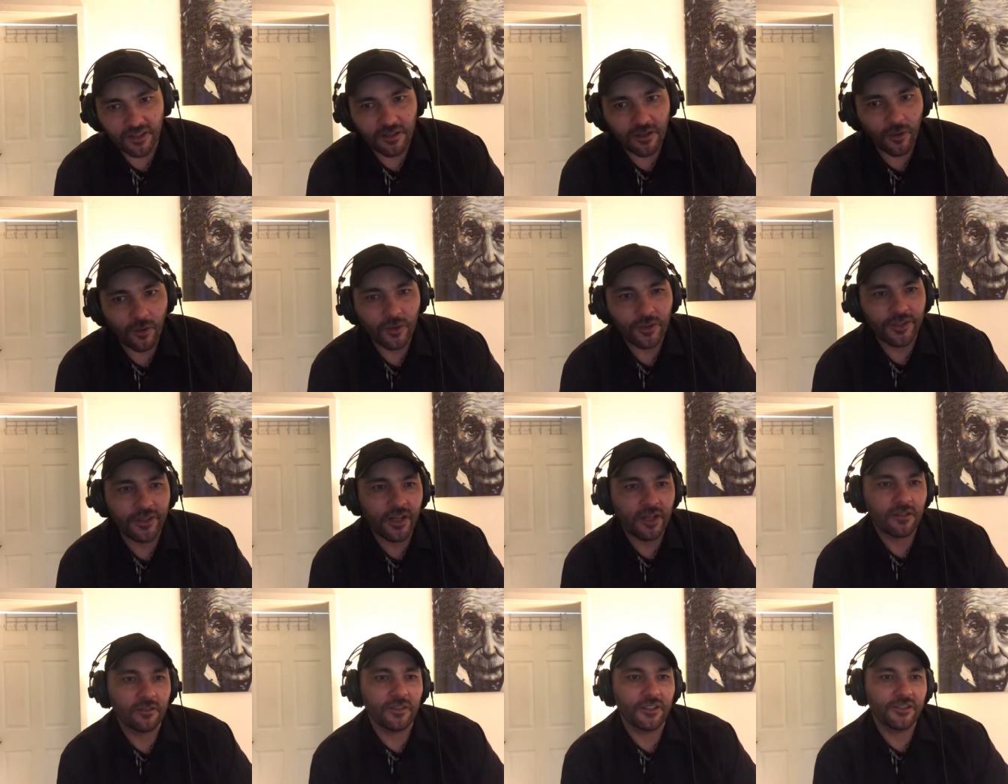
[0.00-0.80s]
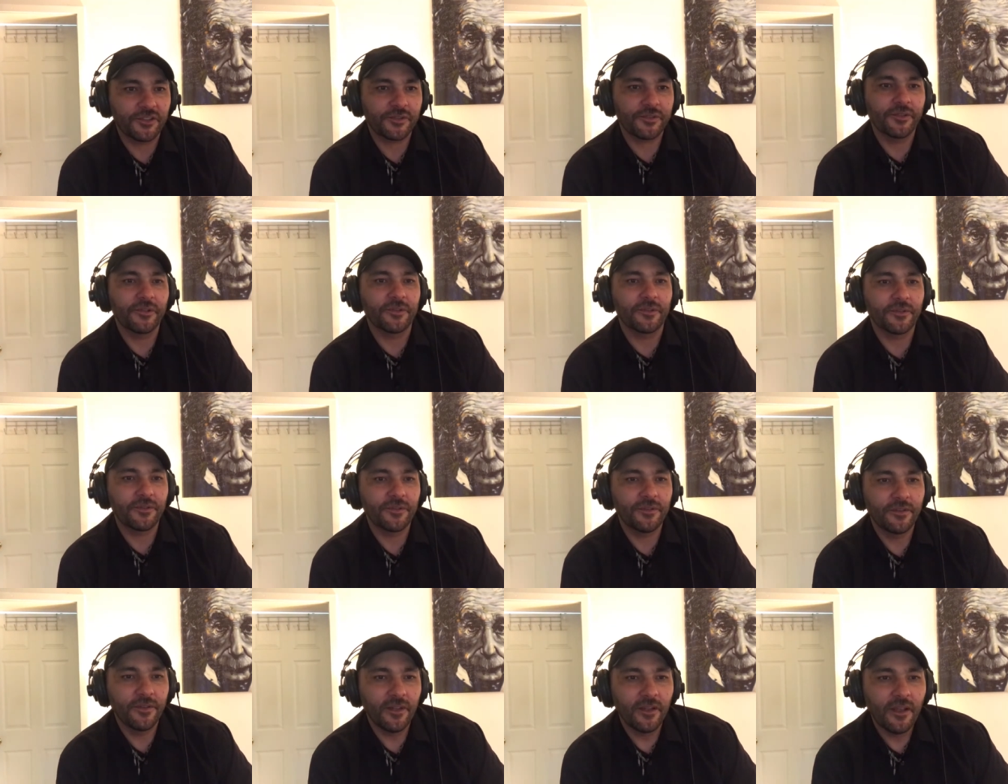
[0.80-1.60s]
a cold and ugly truth.
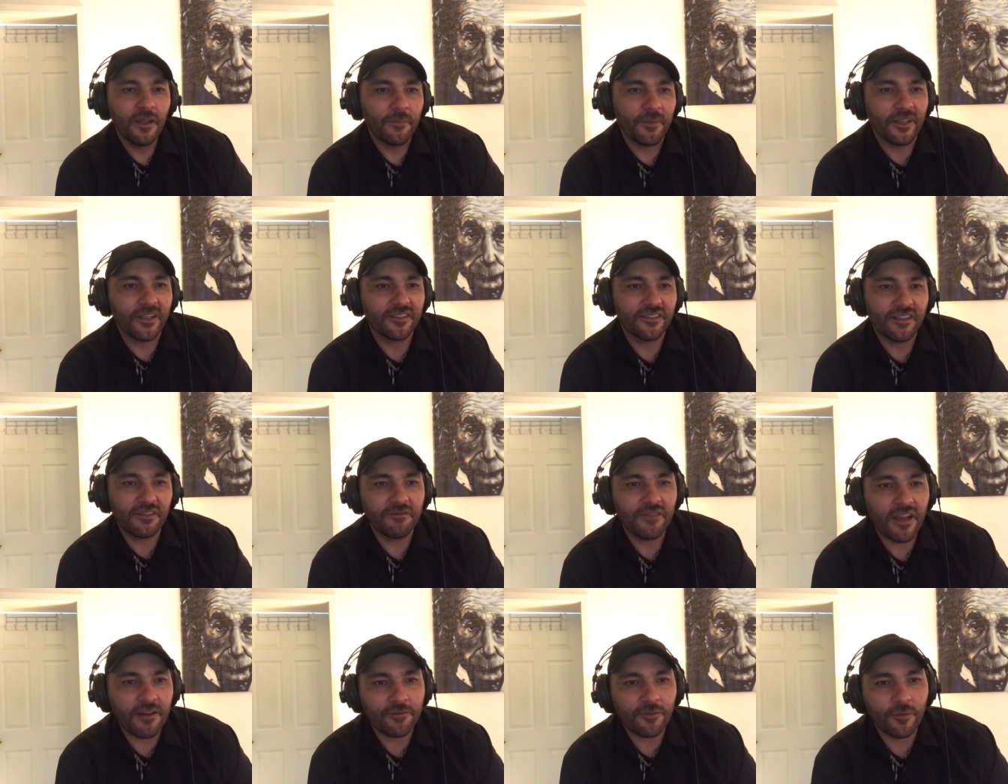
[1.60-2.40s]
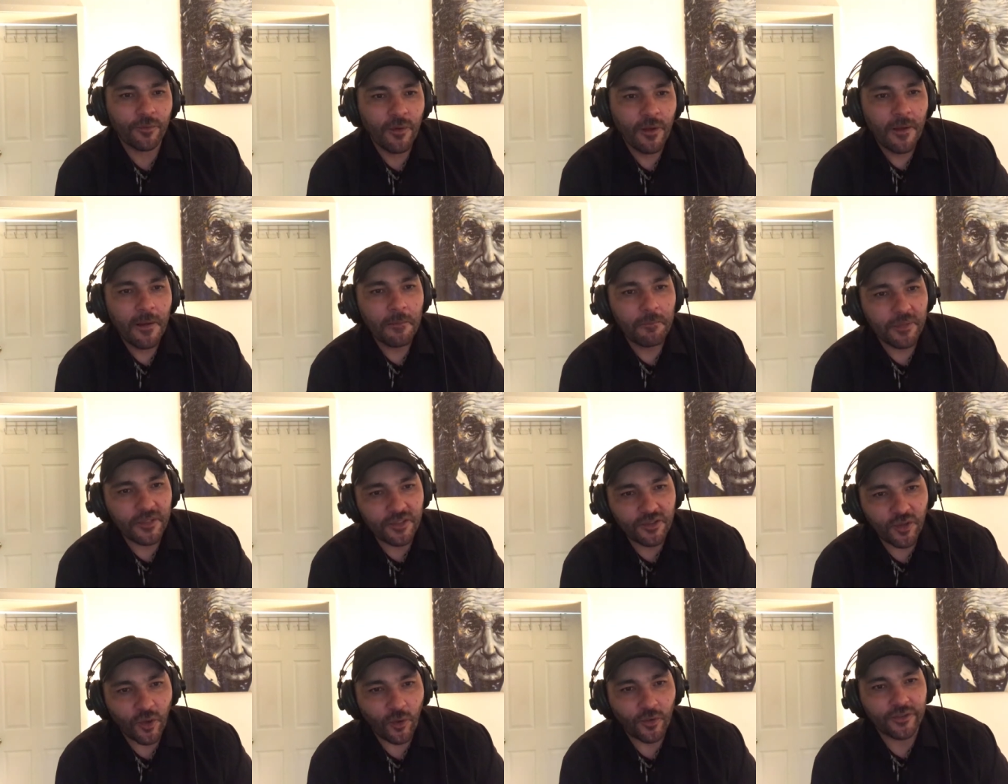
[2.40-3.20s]
Because they've never
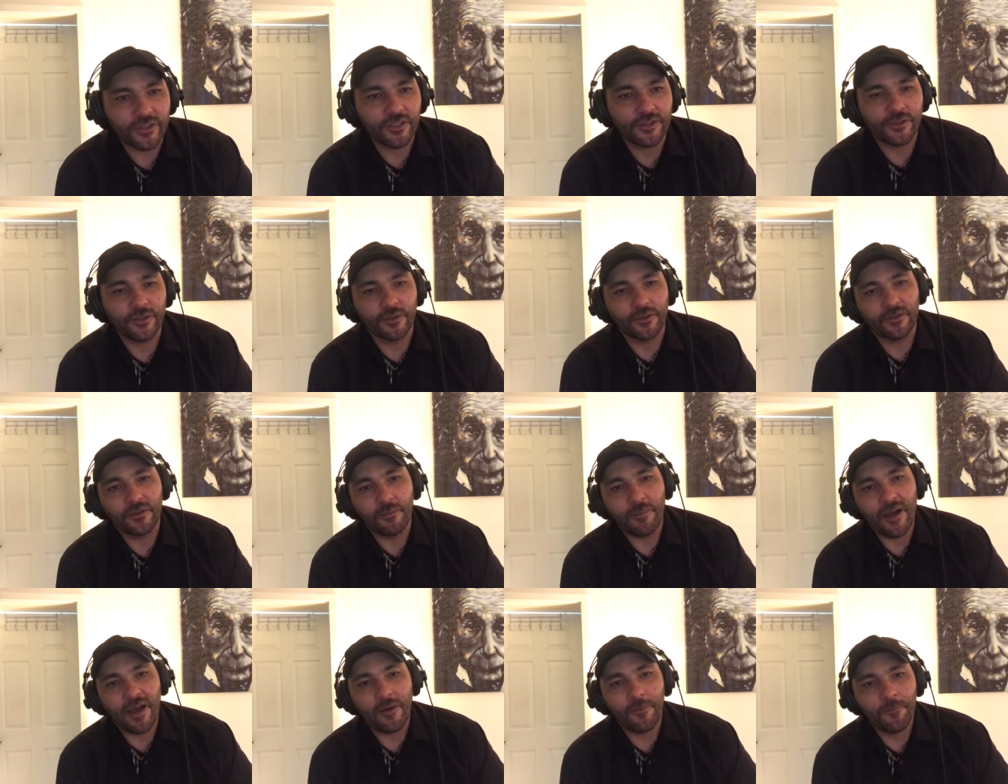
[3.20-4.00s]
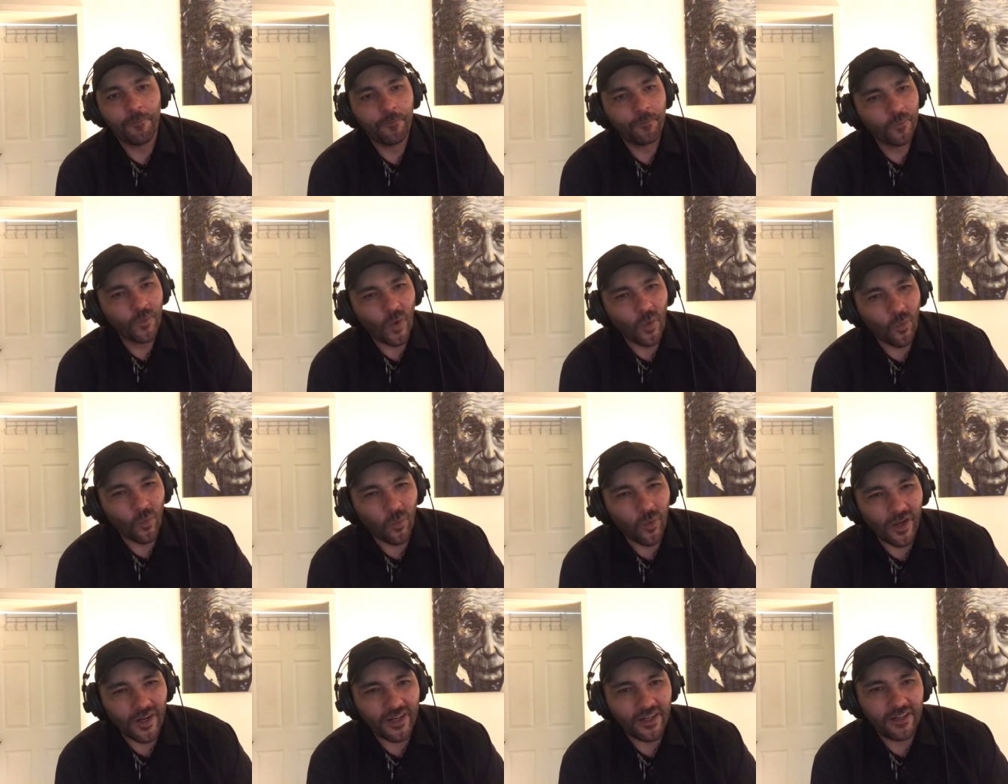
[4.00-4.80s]
been told the truth about
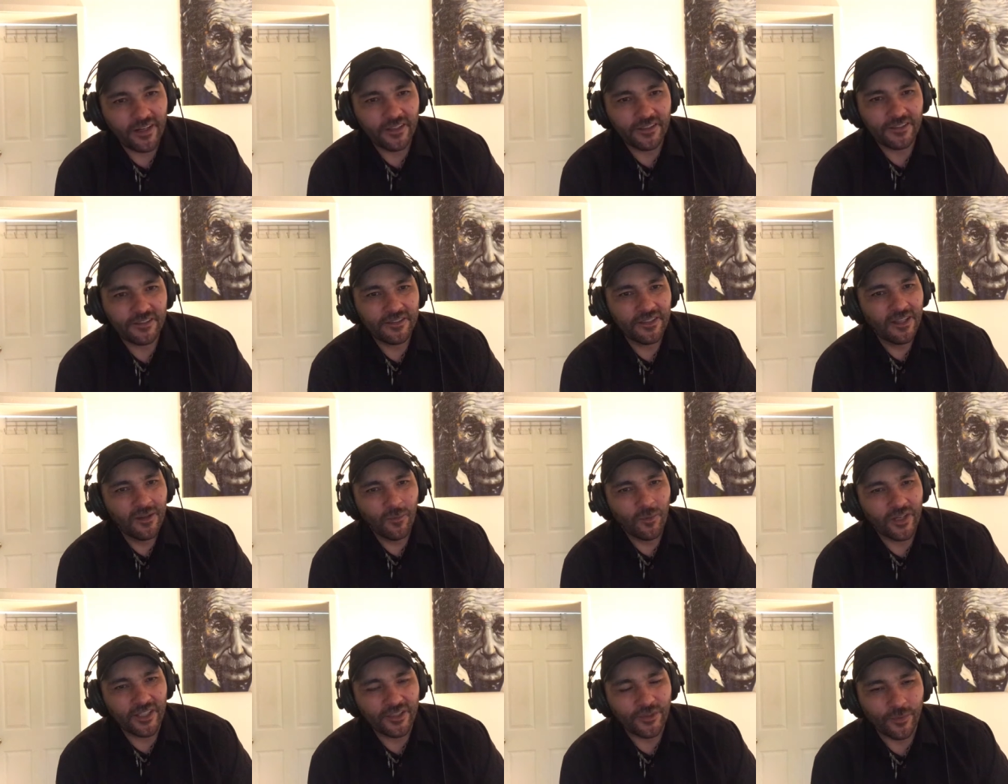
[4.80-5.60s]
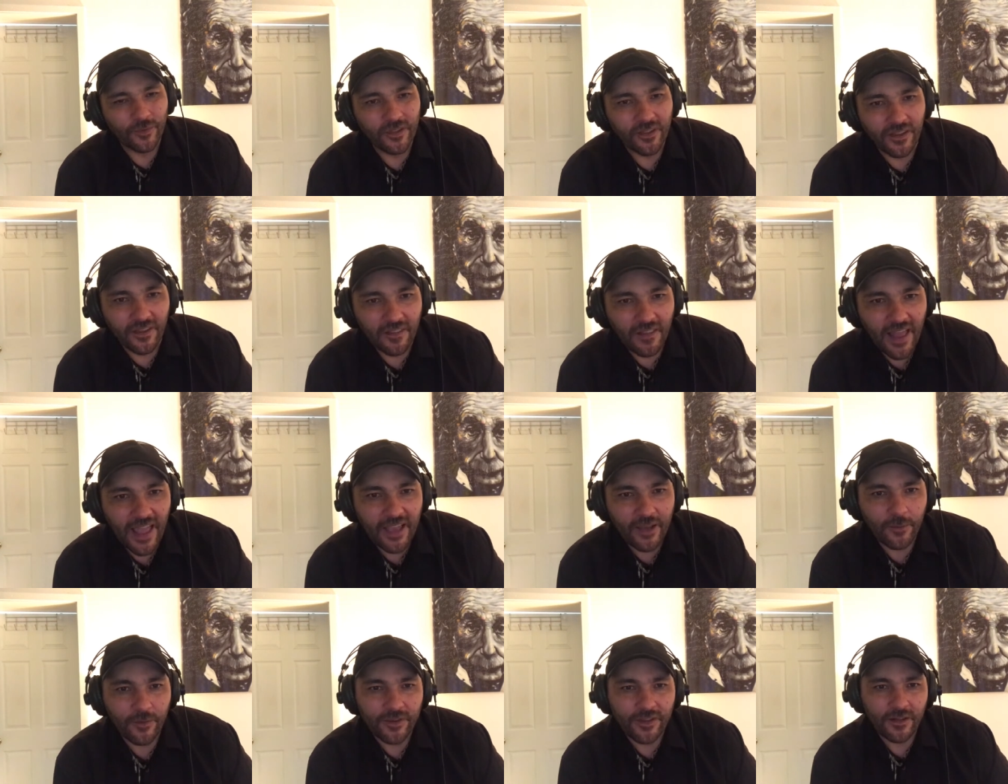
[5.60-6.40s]
what it's really
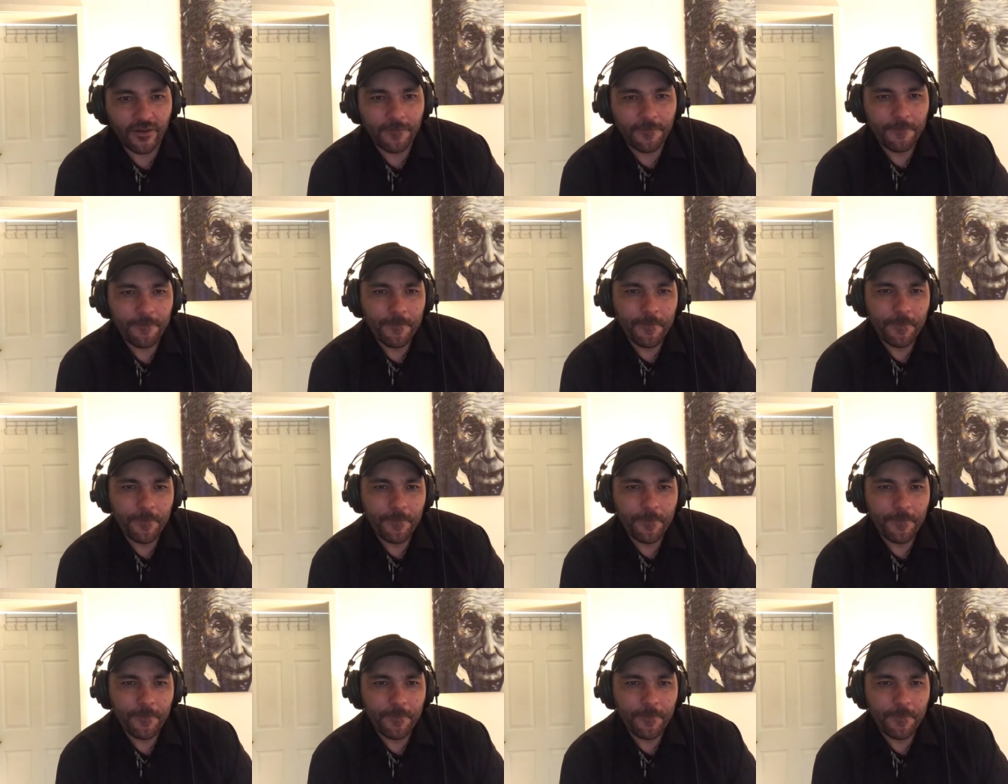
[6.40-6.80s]
like when their